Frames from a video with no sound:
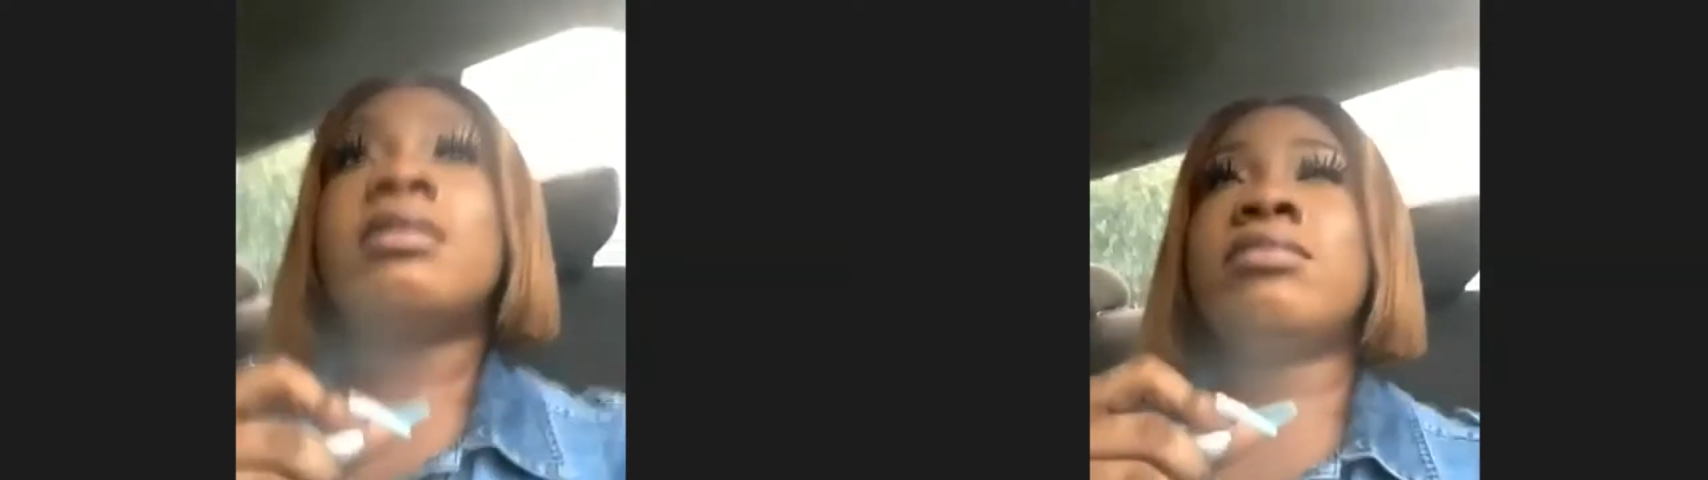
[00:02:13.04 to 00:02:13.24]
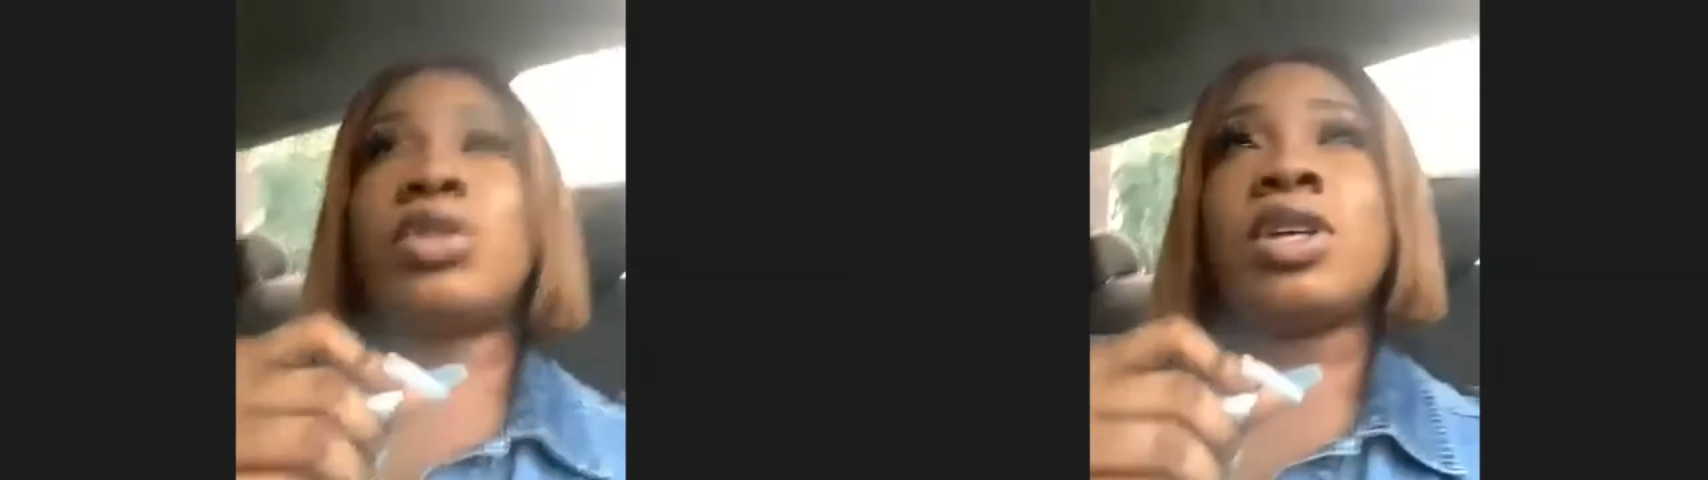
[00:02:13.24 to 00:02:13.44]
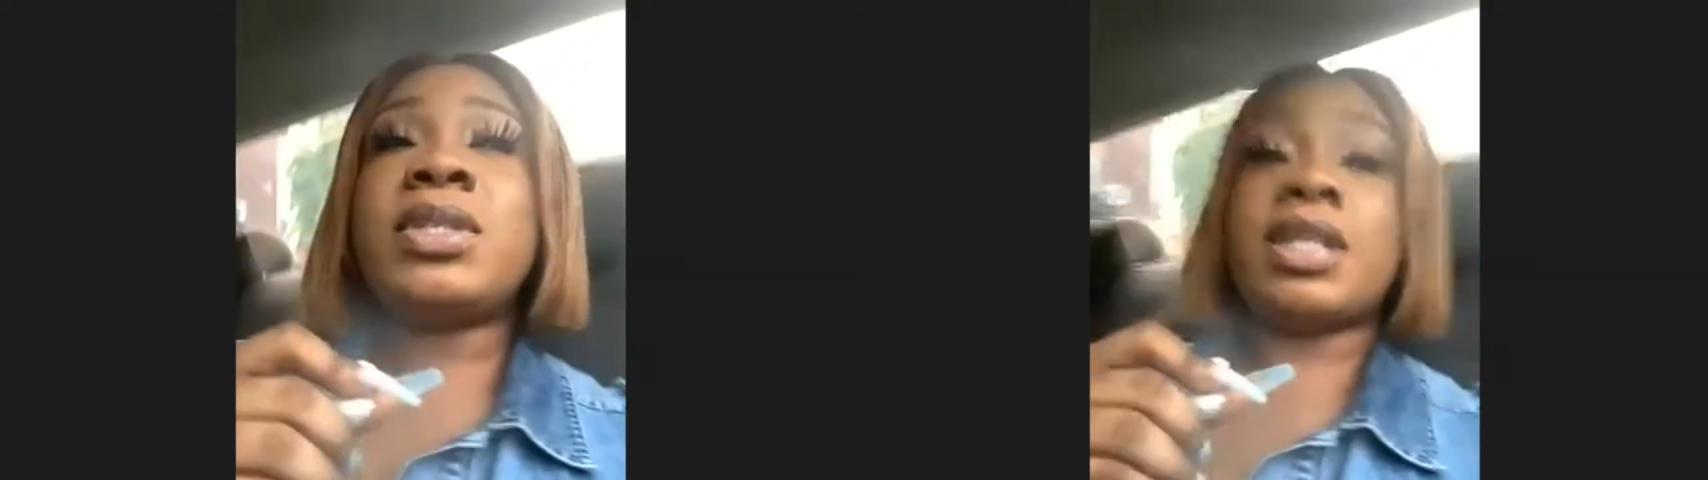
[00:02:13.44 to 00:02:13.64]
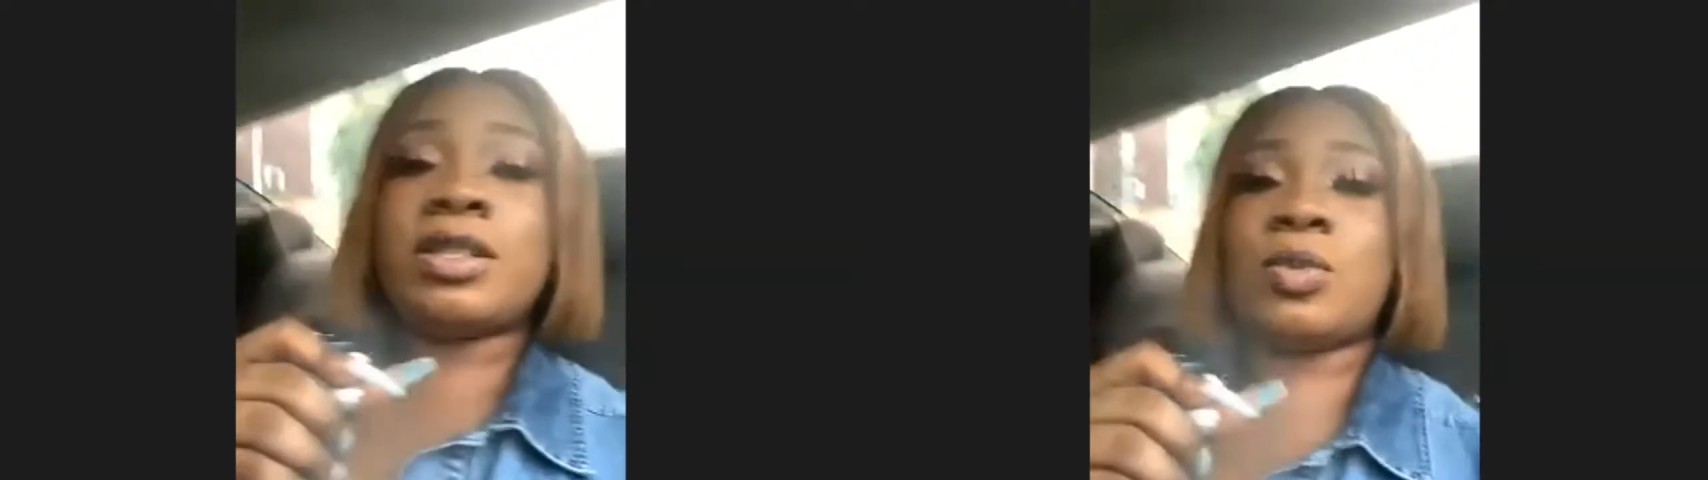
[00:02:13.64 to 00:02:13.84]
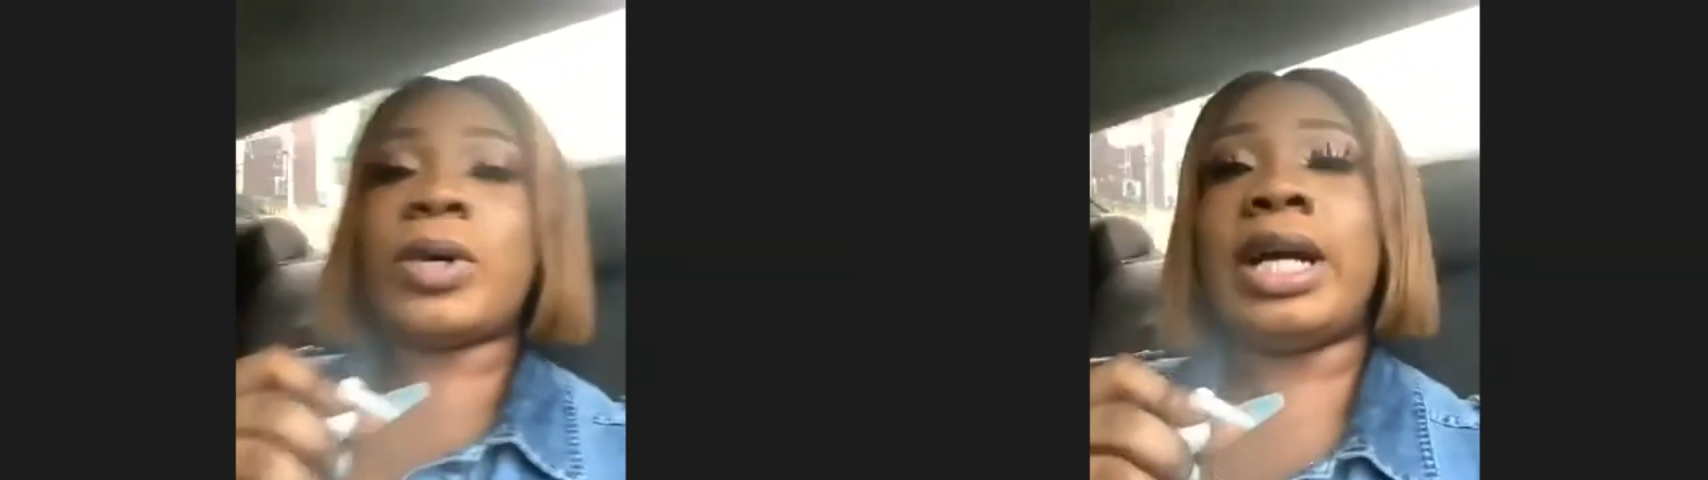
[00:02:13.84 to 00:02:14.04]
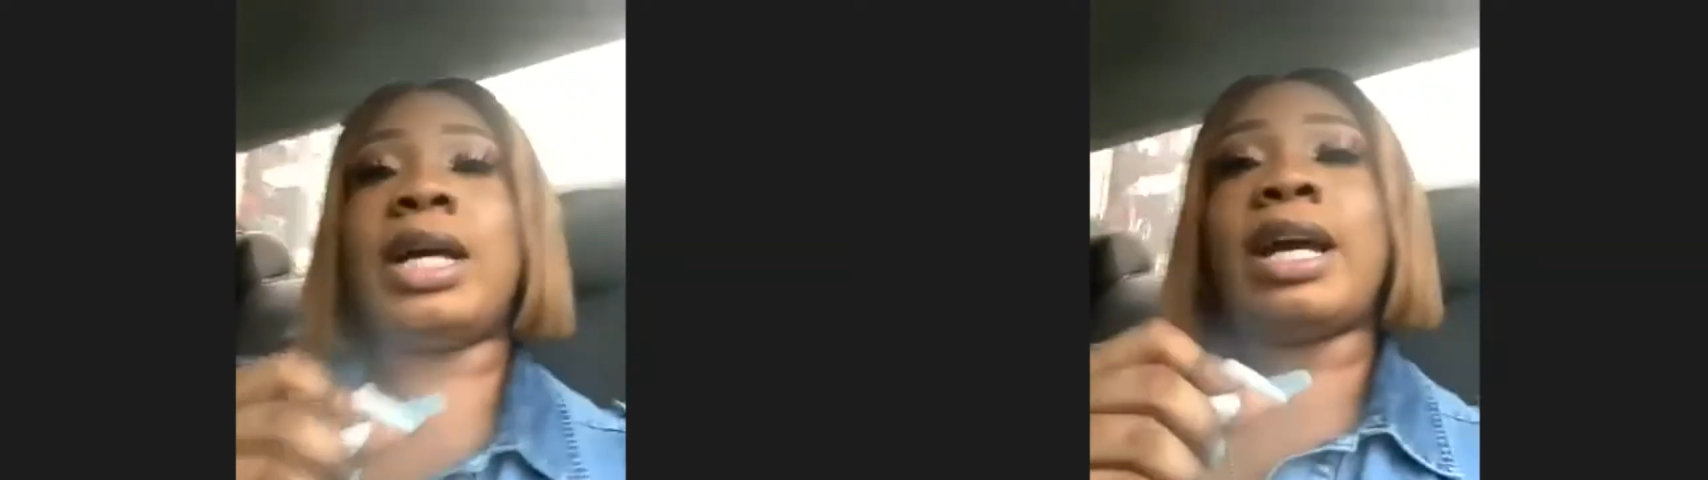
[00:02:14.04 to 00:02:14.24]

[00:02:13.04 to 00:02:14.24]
some sets where